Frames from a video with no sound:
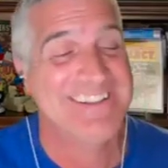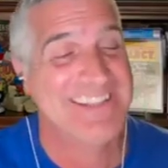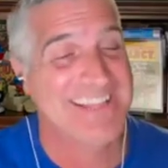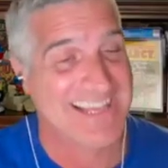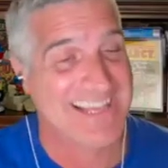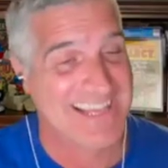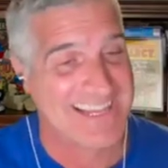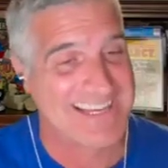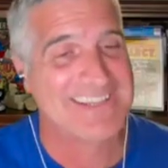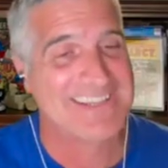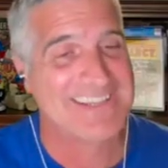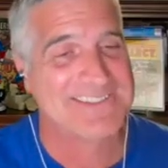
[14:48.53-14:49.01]

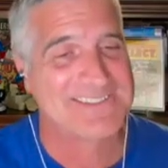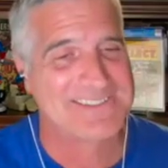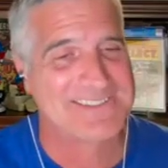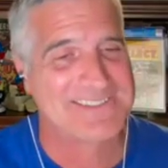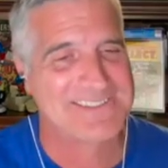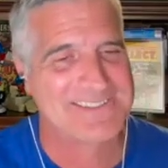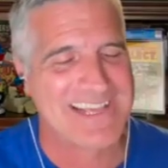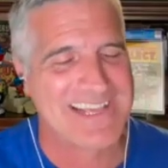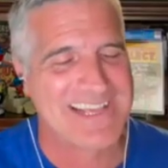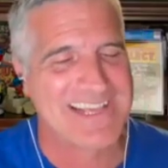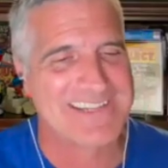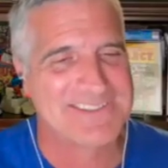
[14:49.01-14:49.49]
that
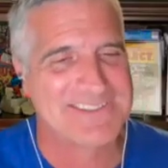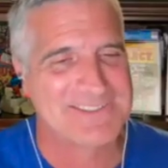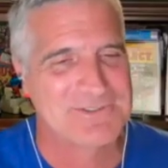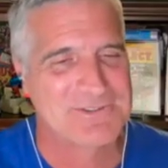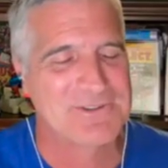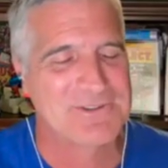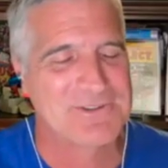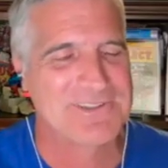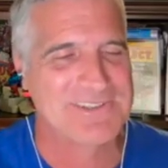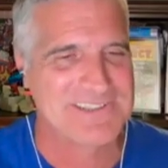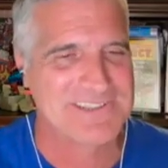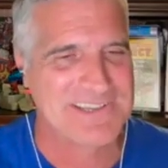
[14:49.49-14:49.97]
is
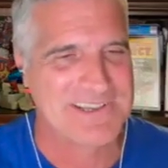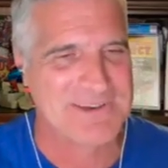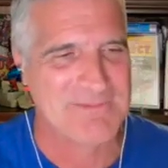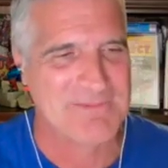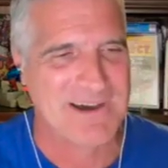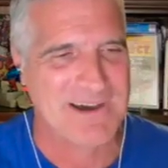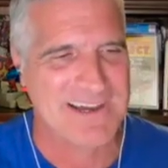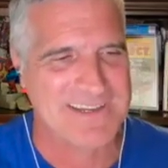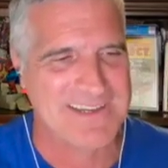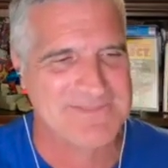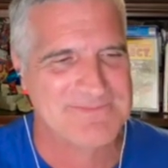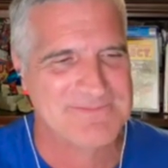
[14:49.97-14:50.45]
truly
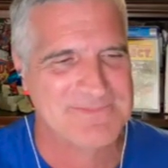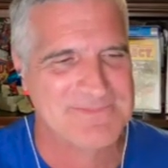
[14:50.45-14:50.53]
TMI.